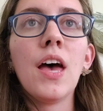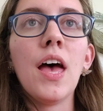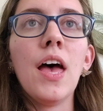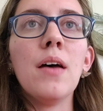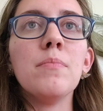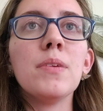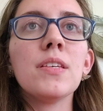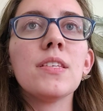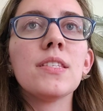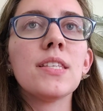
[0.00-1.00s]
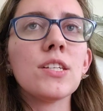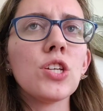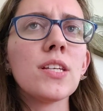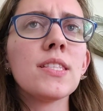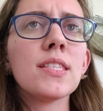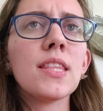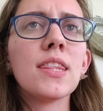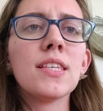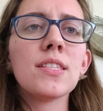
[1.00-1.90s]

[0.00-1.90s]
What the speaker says: This